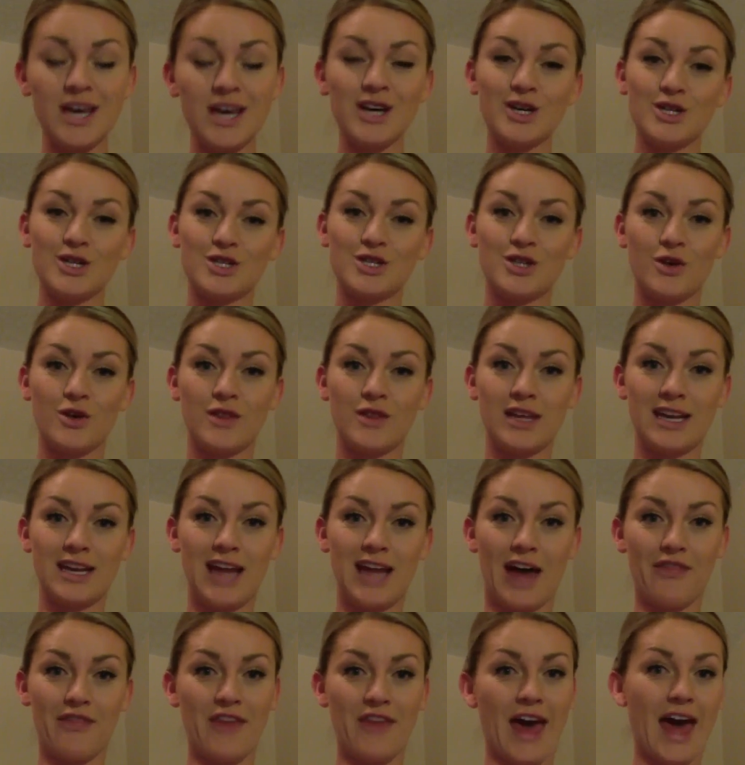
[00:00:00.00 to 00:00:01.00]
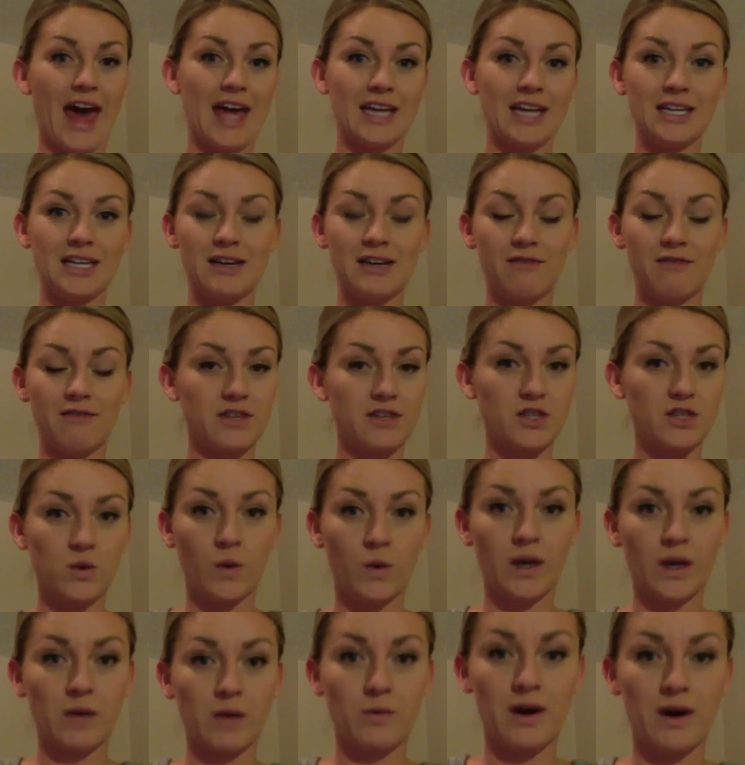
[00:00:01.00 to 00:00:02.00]
So then at the end of the
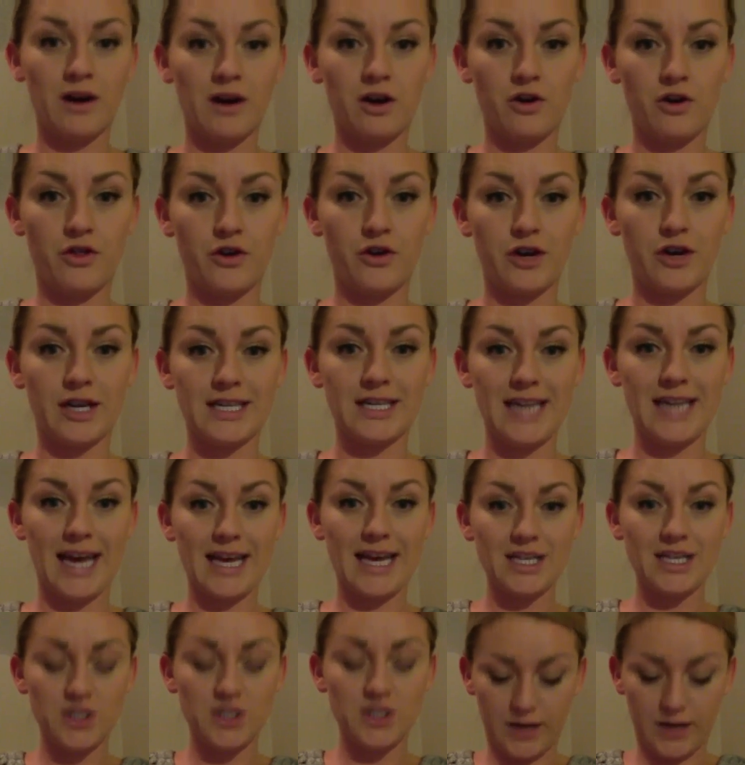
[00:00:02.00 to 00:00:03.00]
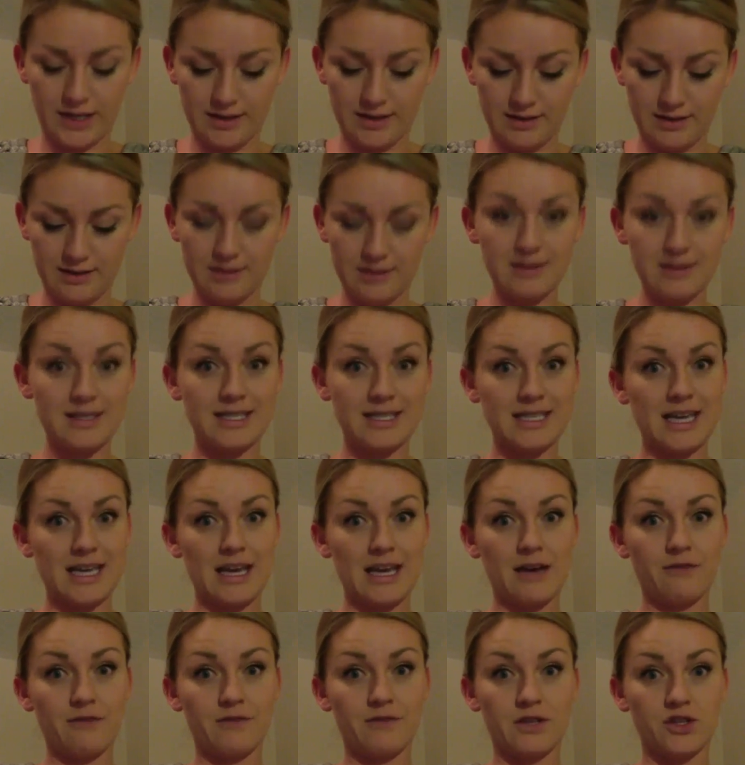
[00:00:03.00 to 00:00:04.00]
21 or 30 days, you can
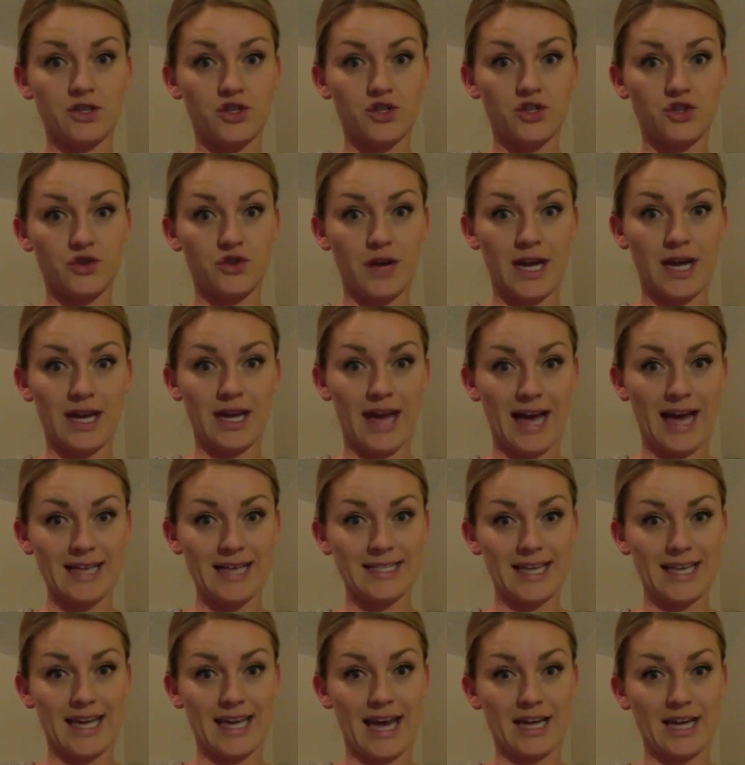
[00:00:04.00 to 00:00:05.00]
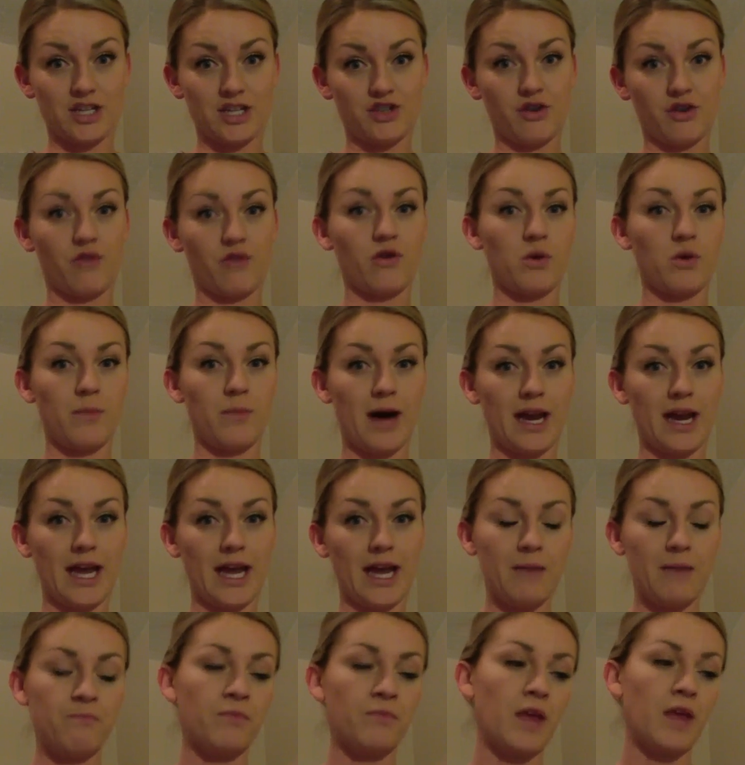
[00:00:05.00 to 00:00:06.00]
see if the string has like extra room on it.